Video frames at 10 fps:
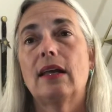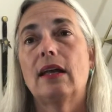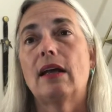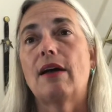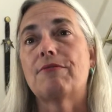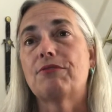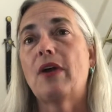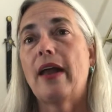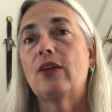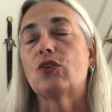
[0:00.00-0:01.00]
a
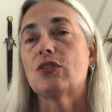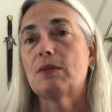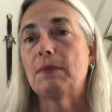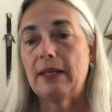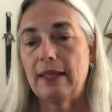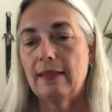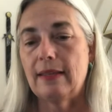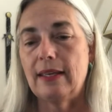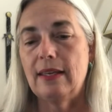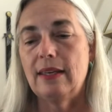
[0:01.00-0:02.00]
friend or somebody that
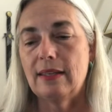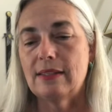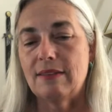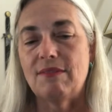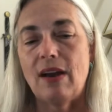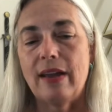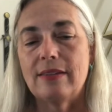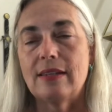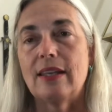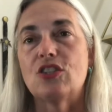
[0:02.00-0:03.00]
he is
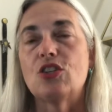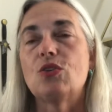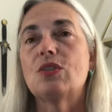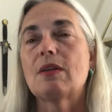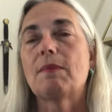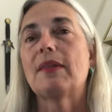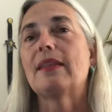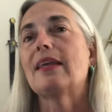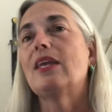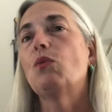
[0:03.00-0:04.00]
advising to do something
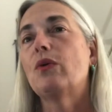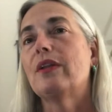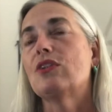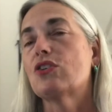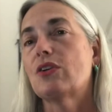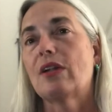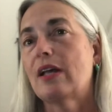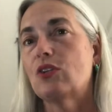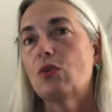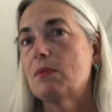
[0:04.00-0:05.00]
that he would in turn
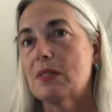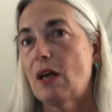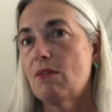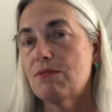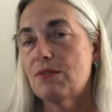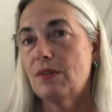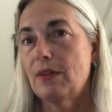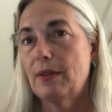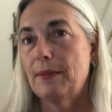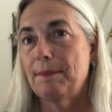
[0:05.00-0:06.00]
not do himself.
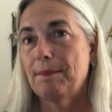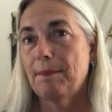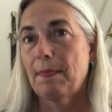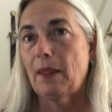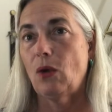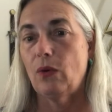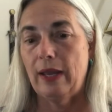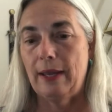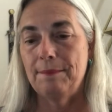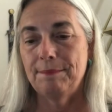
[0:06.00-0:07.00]

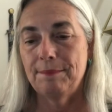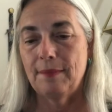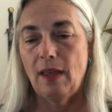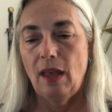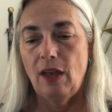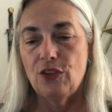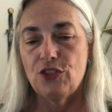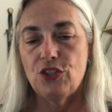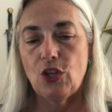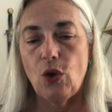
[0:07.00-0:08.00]
Okay?
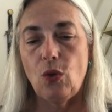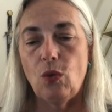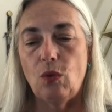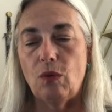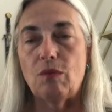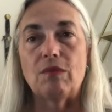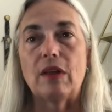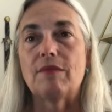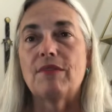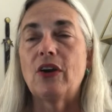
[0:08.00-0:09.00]
So,
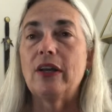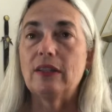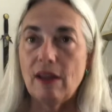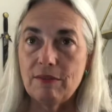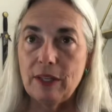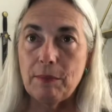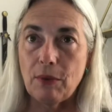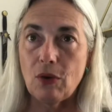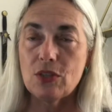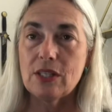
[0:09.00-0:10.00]
a very lovely
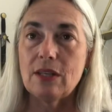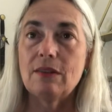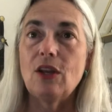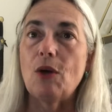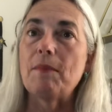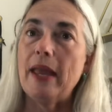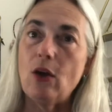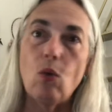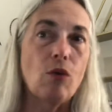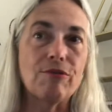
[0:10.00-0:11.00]
person, male
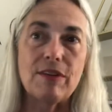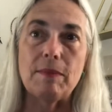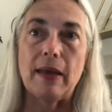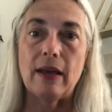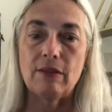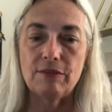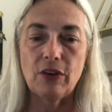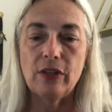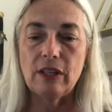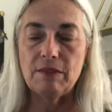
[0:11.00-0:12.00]
or female,
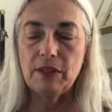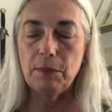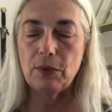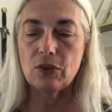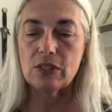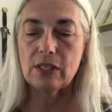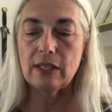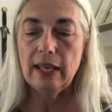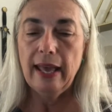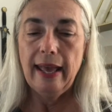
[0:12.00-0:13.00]
very lovely
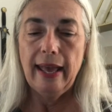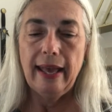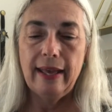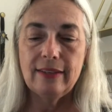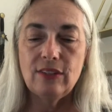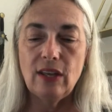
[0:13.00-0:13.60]
person. And